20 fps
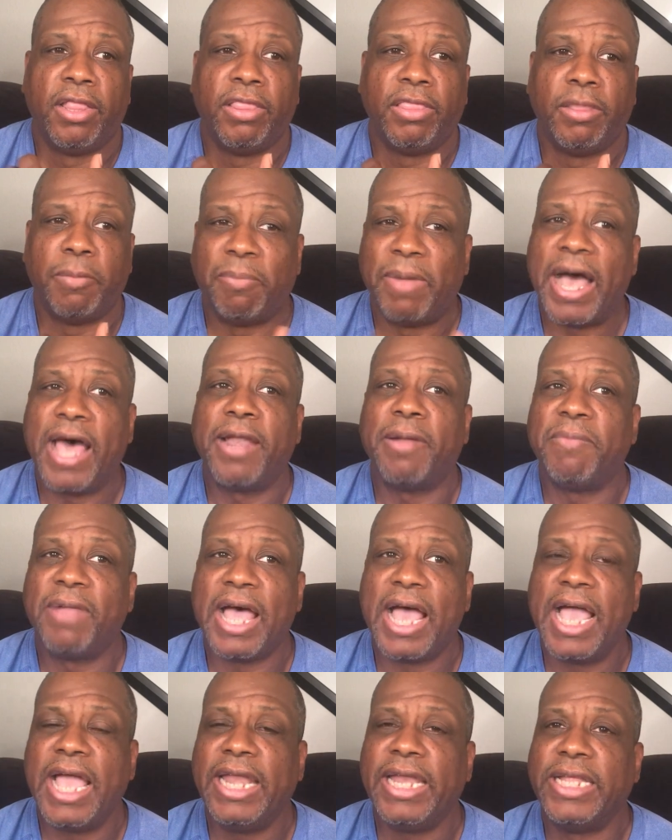The bottom
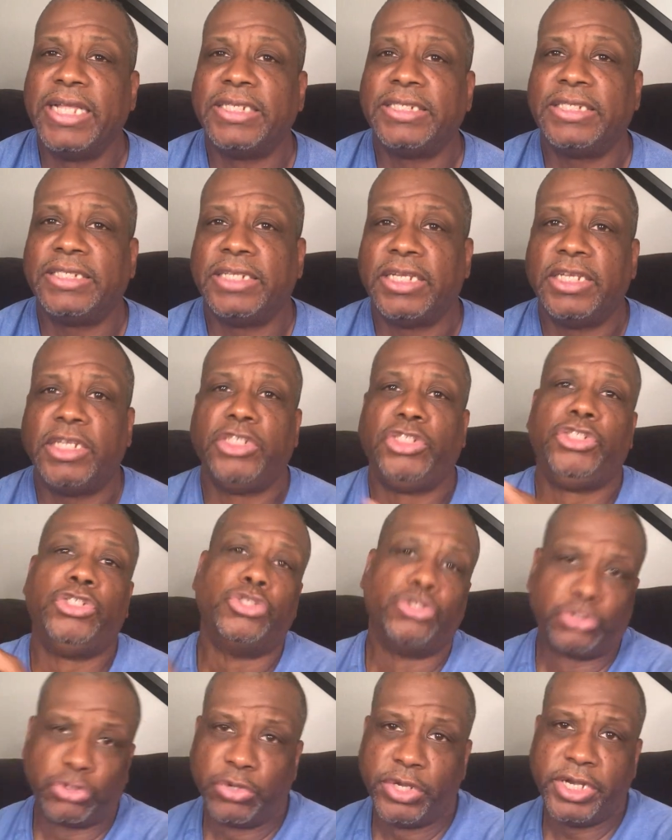line is,
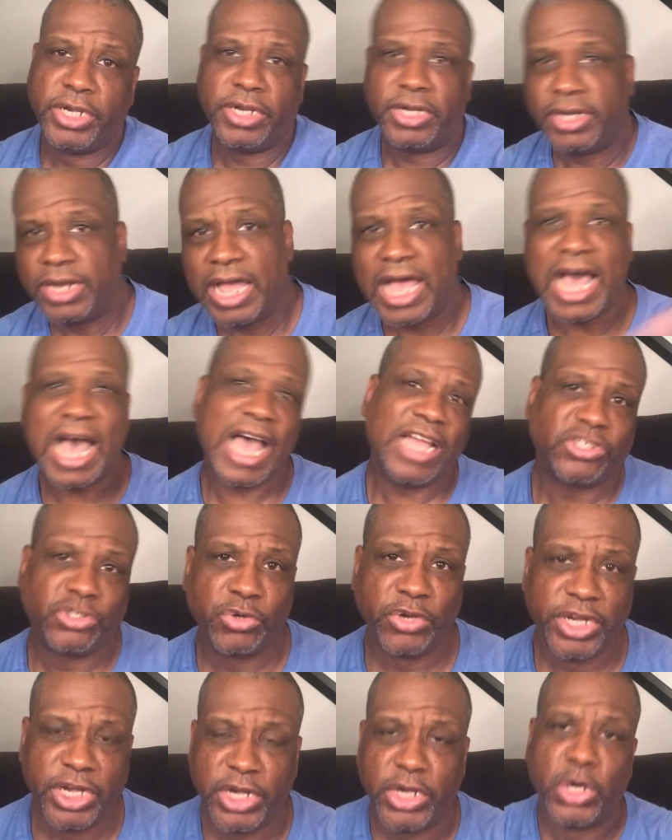you treat it, I
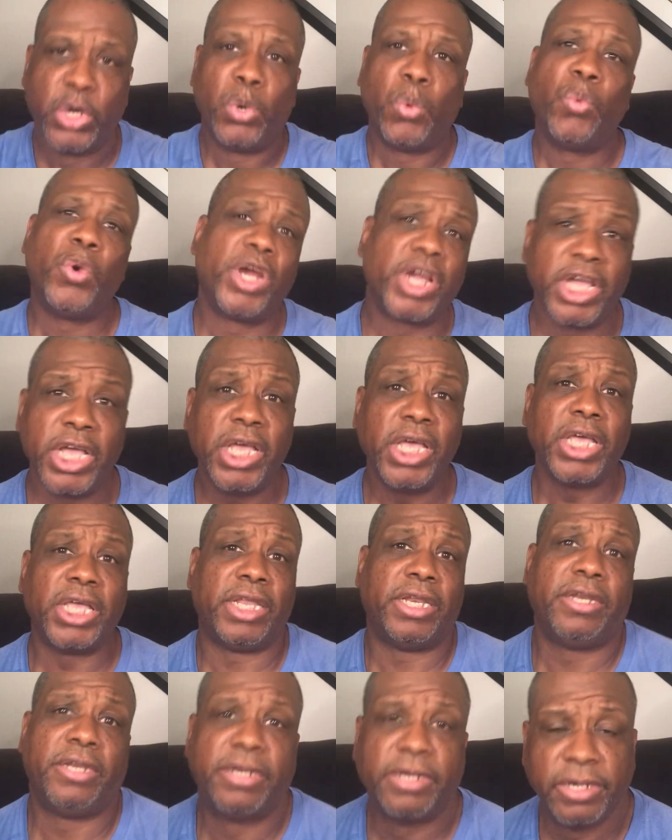treat it, we're
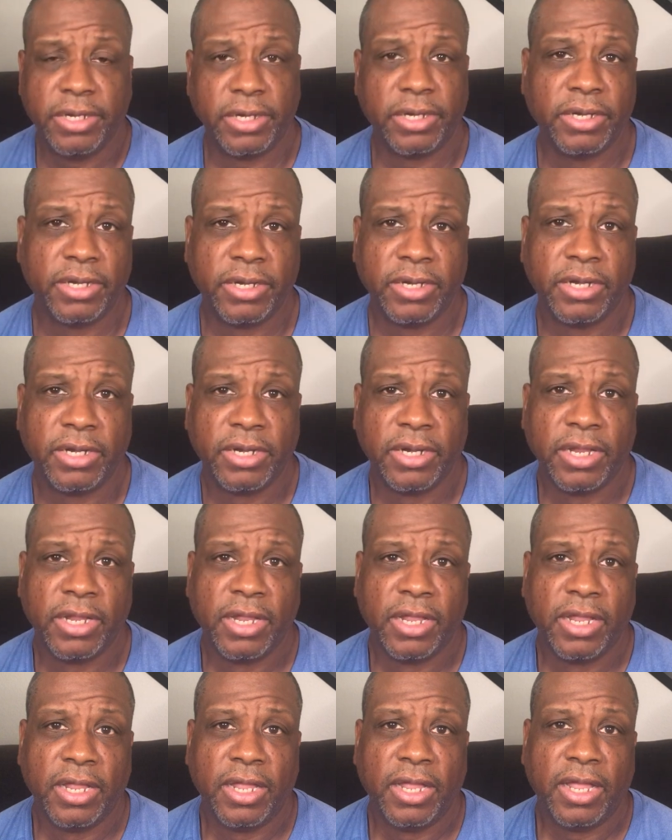good.
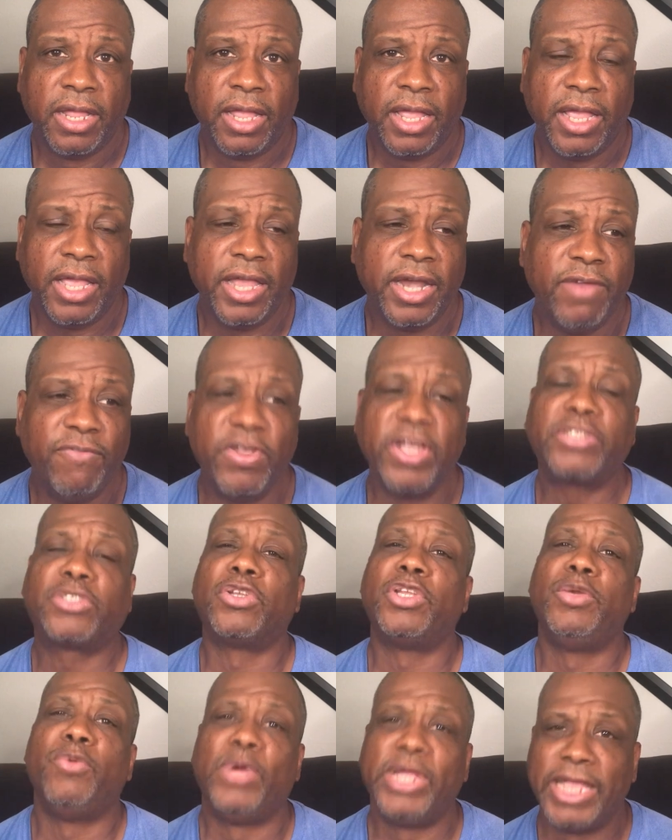And
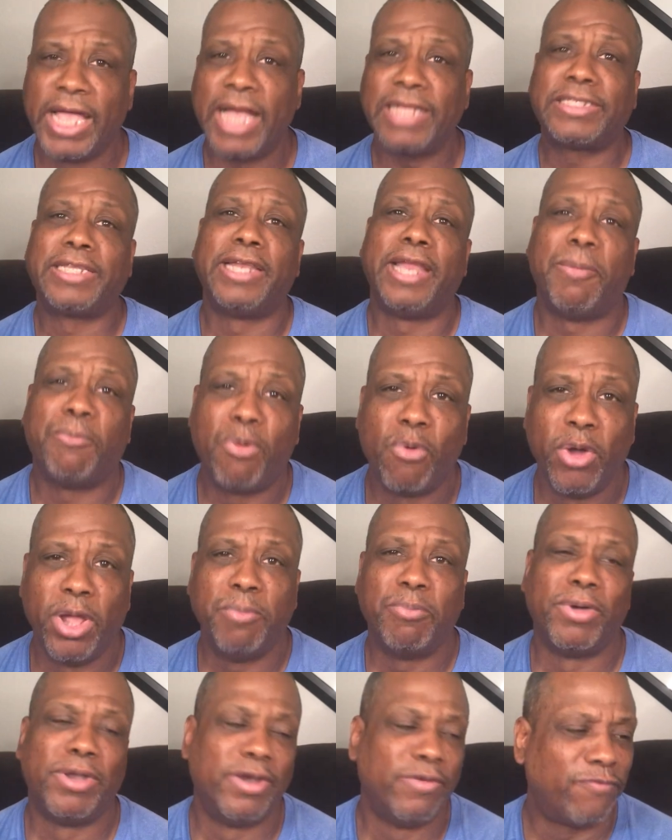eventually we got to that
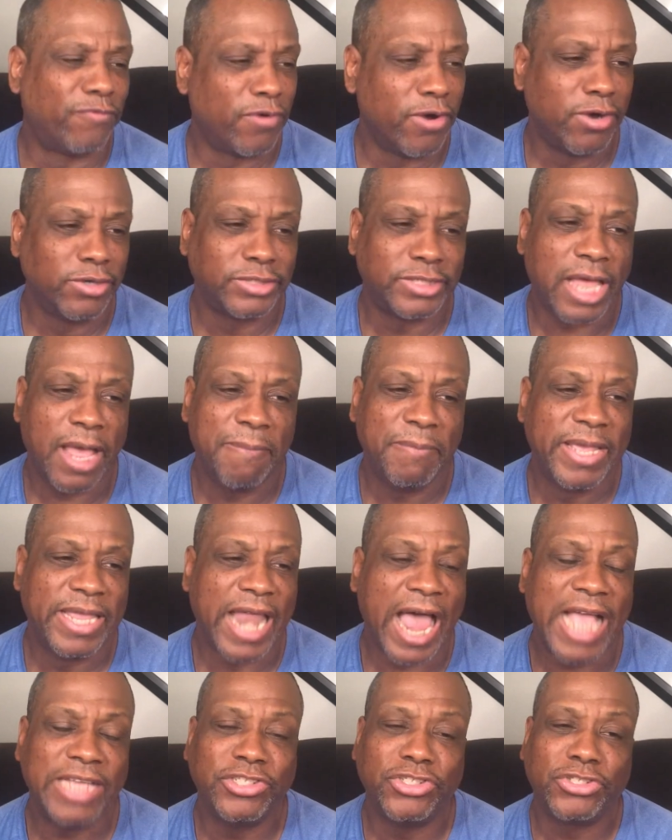point, but at first, I
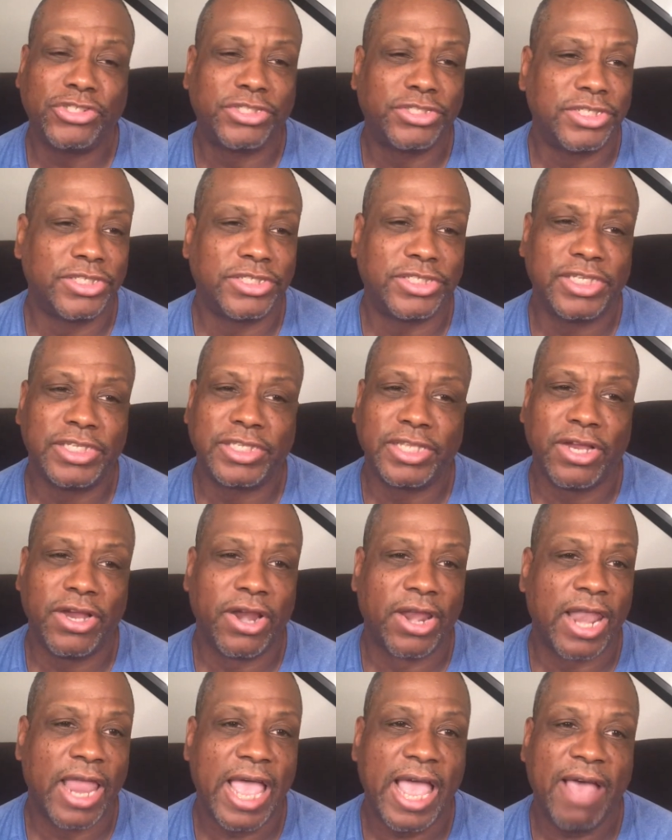mean, I used to just sit there
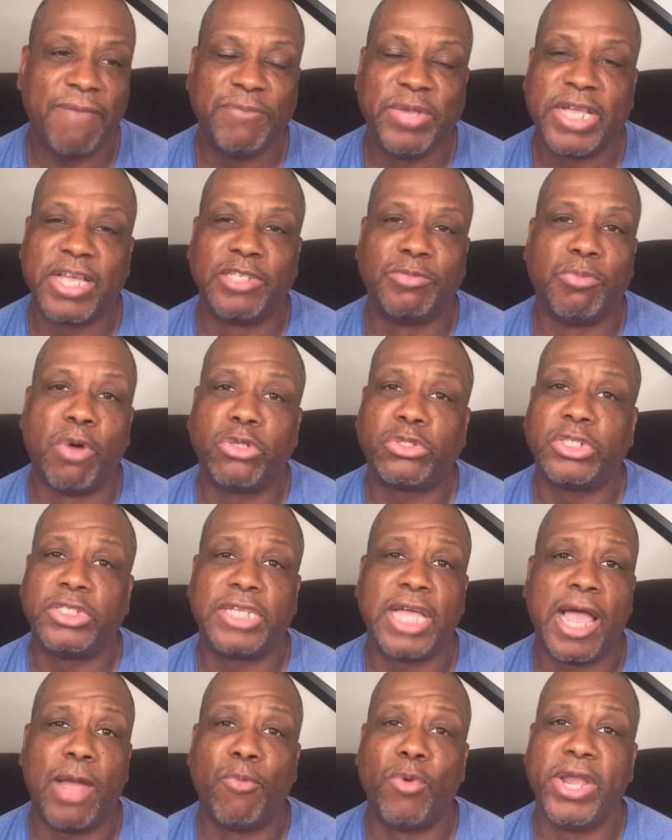and laugh, because most of the
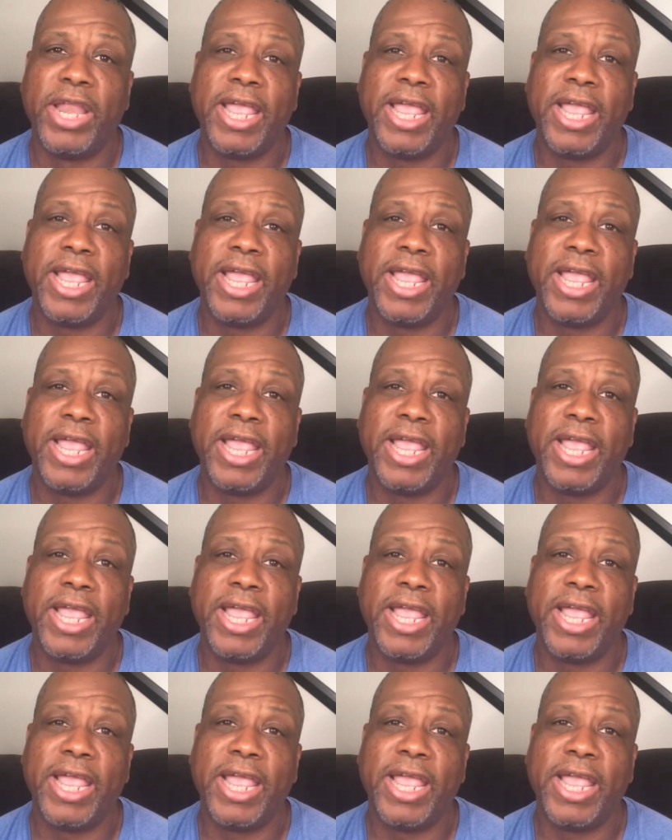time when